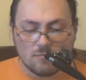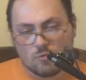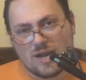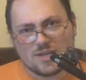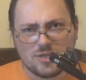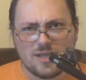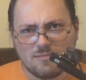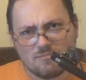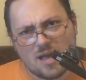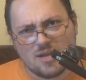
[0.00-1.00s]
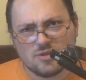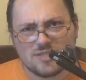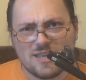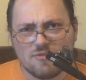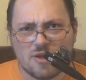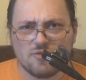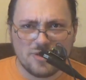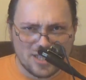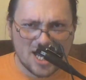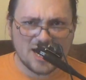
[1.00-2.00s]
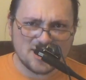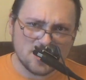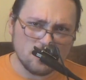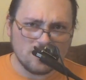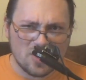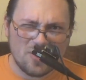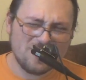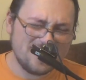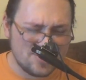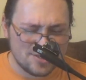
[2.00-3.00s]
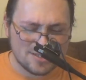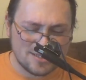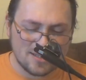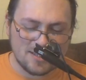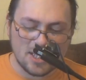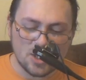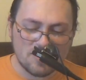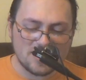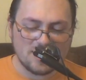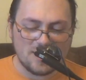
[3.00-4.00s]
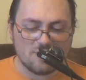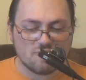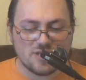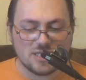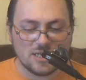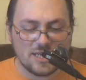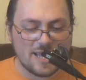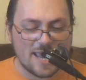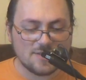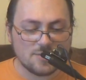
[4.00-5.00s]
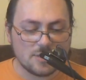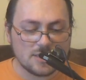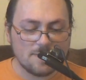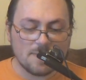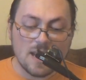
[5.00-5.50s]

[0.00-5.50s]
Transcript: Well, actually, I should say graduate high school. College is getting increasingly cancerous.